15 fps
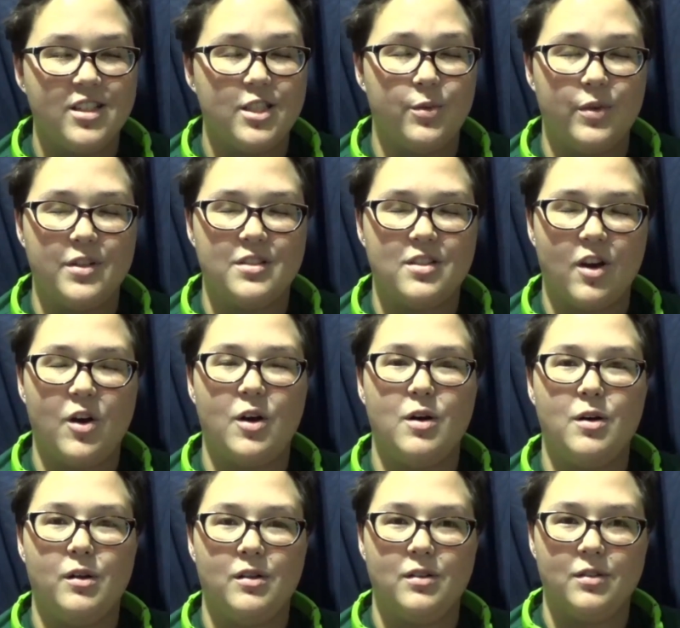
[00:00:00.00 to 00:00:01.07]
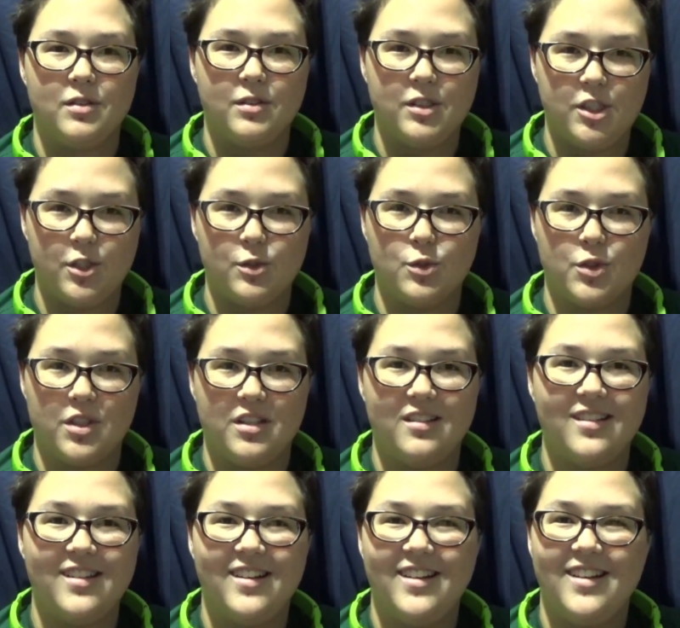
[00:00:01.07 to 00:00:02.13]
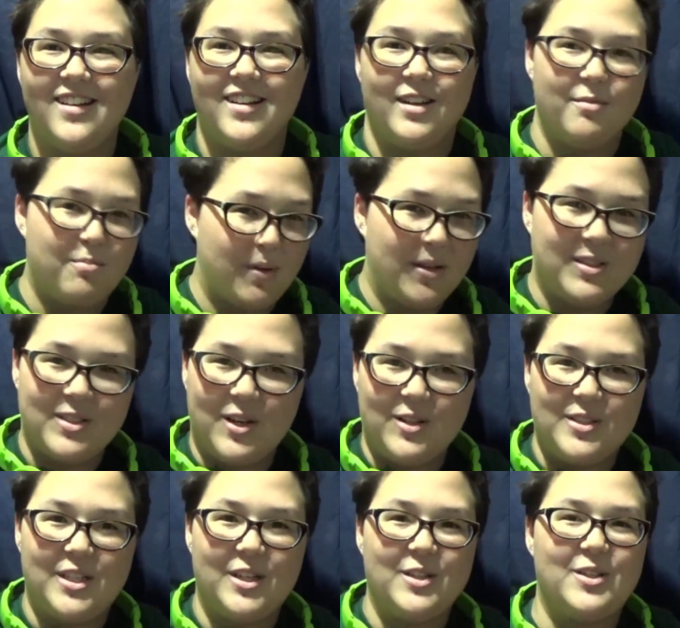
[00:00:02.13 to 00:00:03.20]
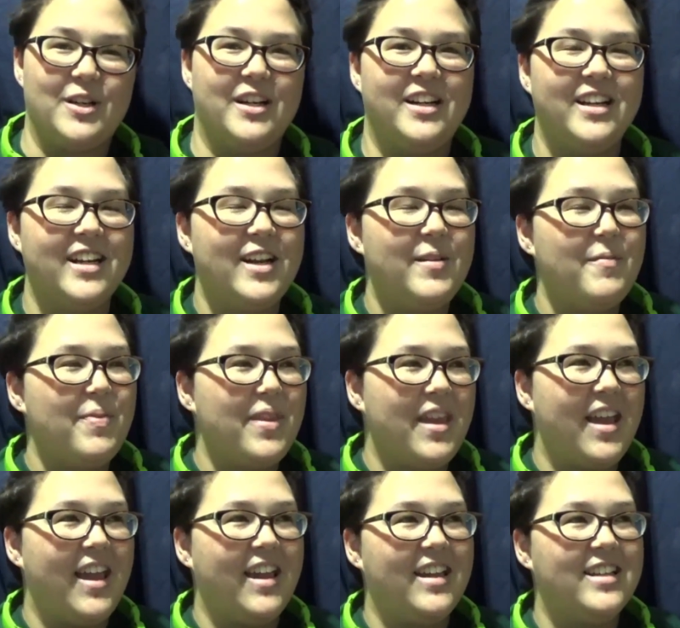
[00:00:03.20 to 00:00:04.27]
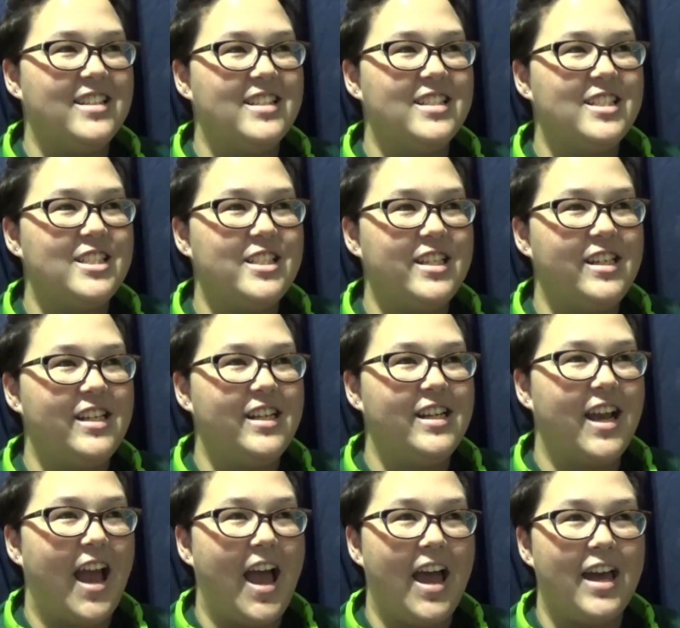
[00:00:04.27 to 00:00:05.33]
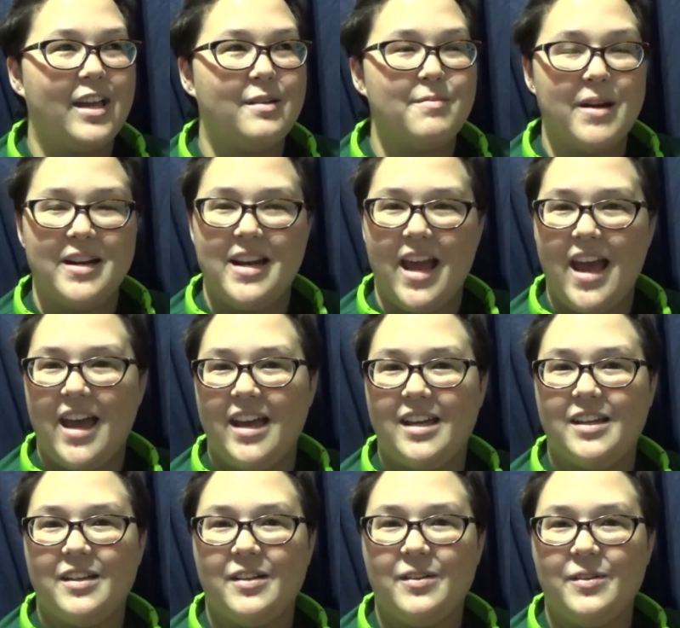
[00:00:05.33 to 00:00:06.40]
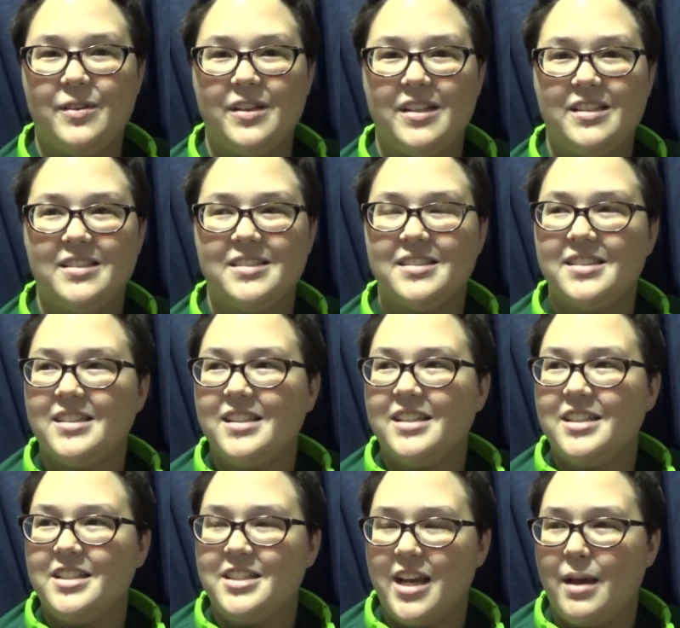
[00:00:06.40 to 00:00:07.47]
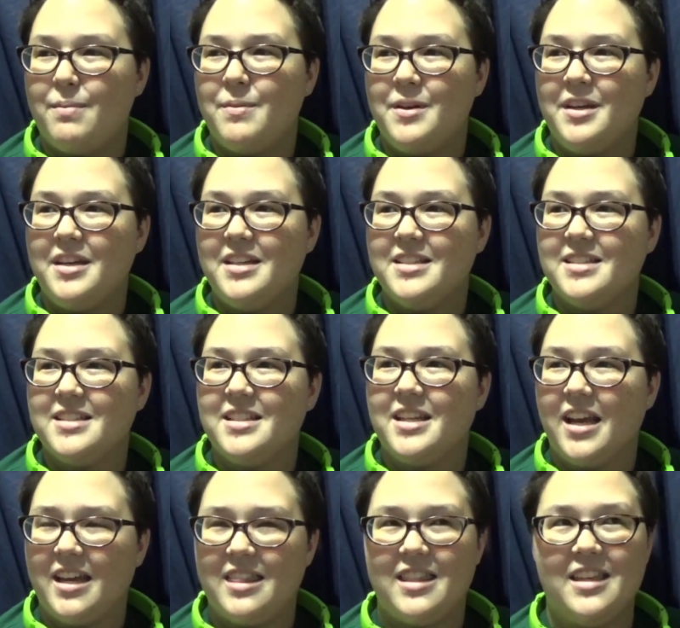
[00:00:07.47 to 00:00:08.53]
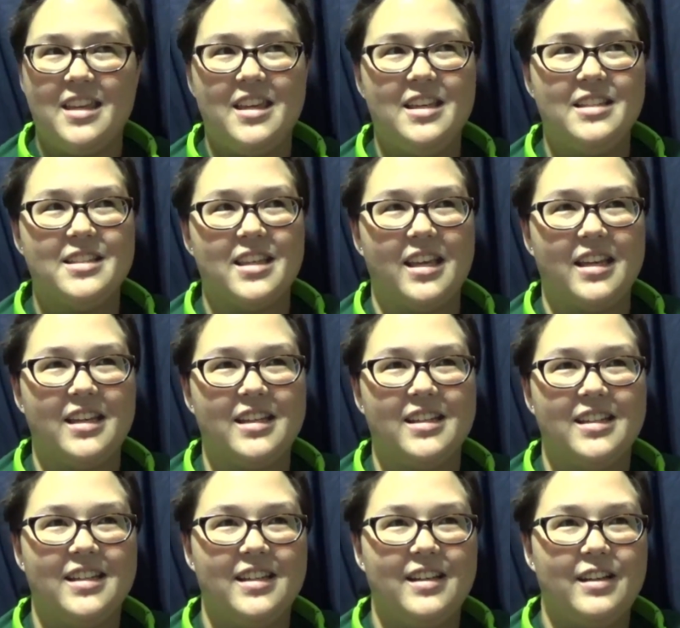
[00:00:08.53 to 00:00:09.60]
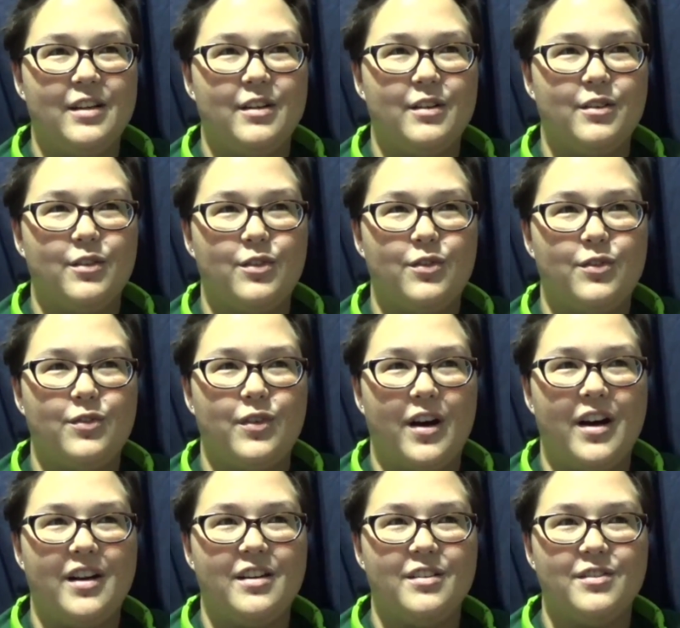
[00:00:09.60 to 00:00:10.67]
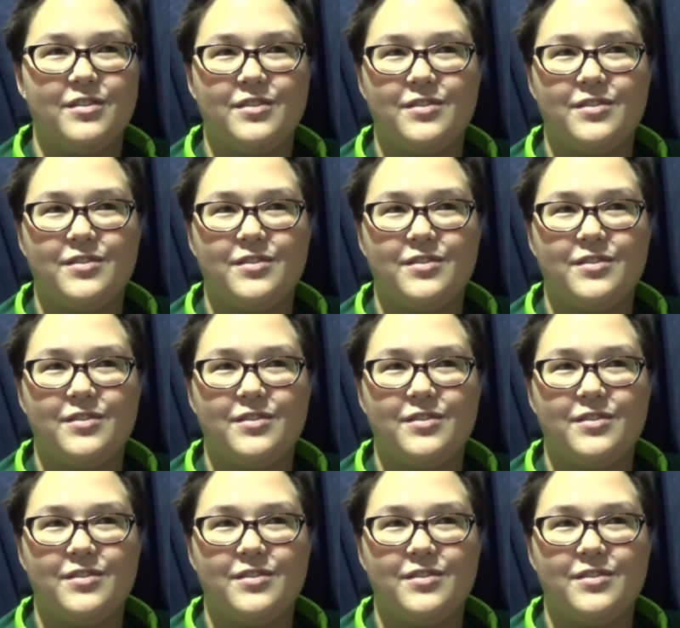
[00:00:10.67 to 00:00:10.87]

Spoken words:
She wanted tall children, big tall children, and she had my dad, who is Japanese, and I think he's like 5'11",